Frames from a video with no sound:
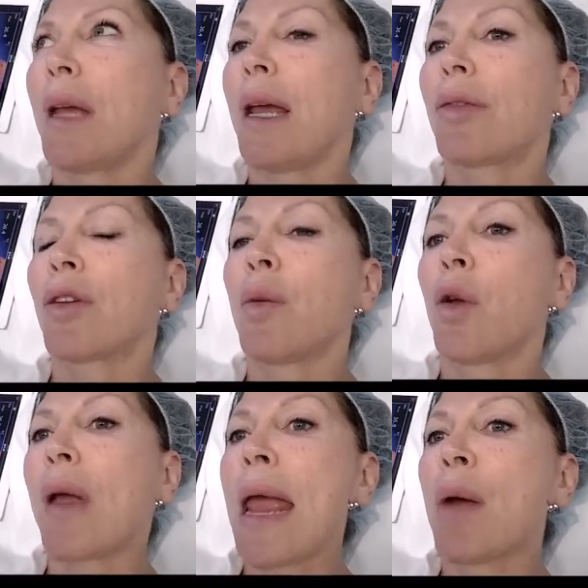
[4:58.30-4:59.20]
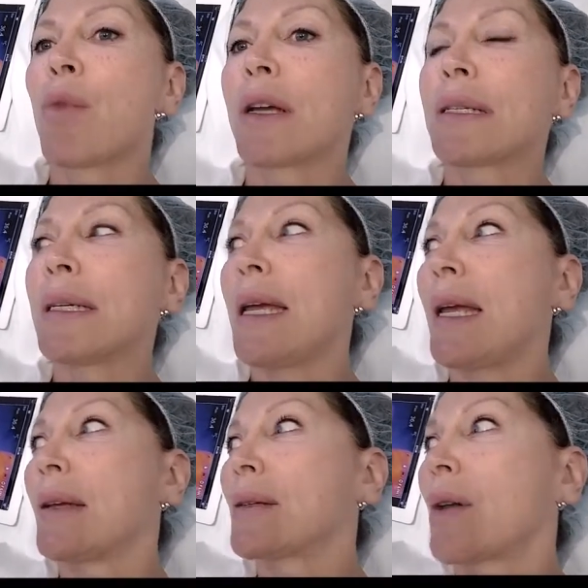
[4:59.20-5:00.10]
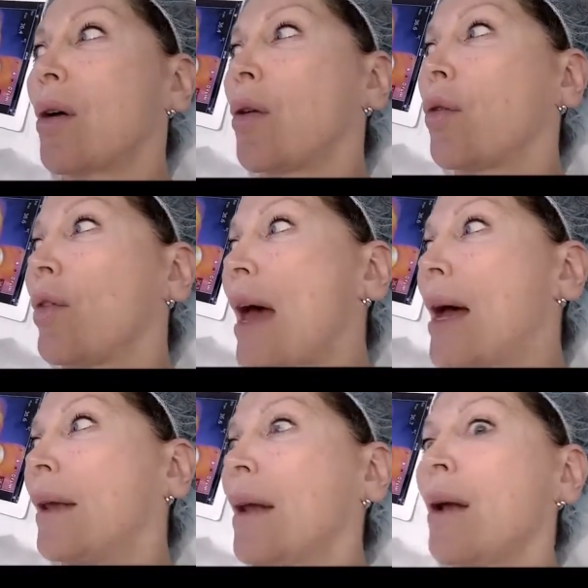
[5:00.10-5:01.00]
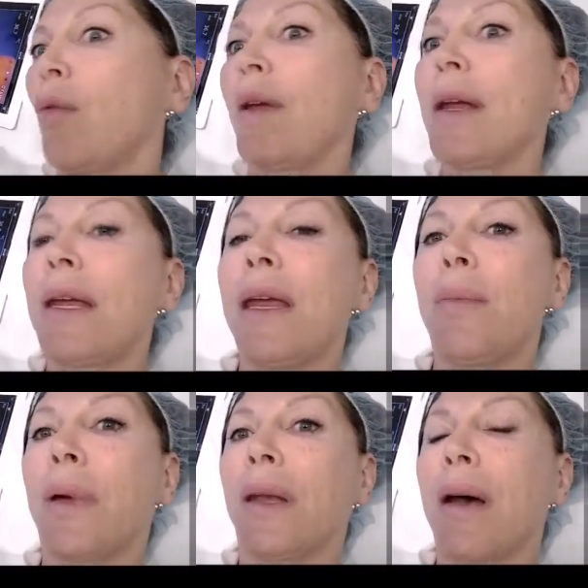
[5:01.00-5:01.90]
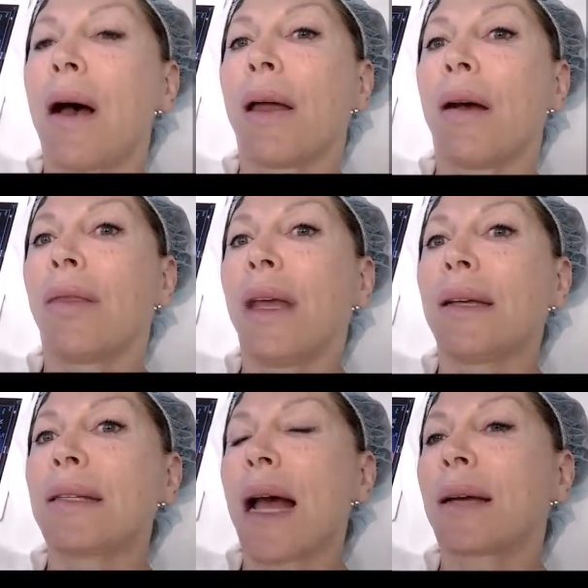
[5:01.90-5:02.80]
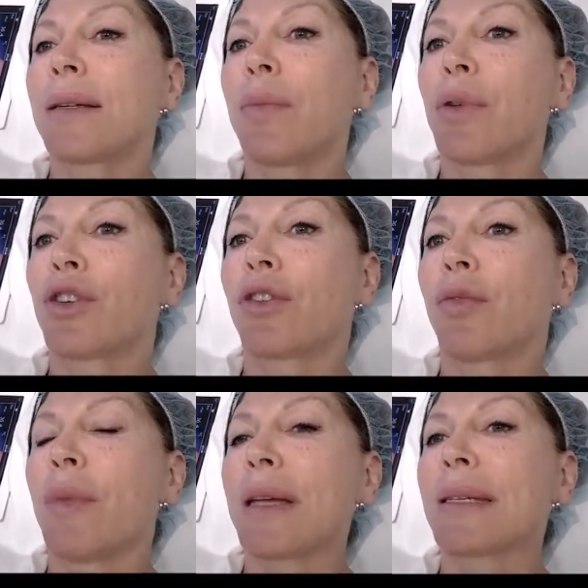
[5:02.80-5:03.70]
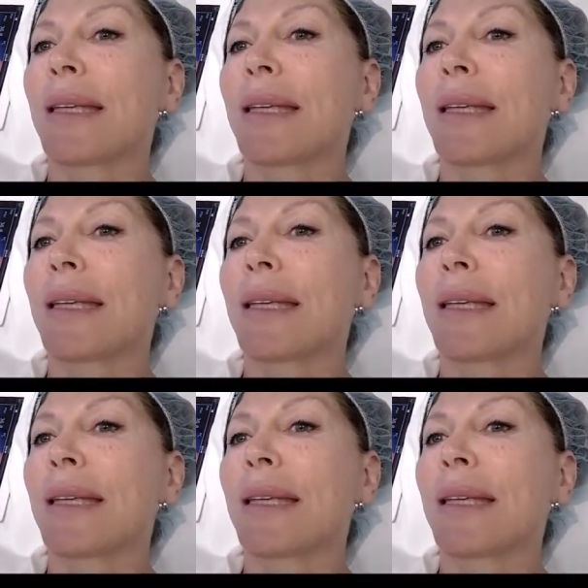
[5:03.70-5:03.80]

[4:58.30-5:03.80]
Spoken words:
a thermal camera is seeing, so that we can keep an eye on the exact temperature of my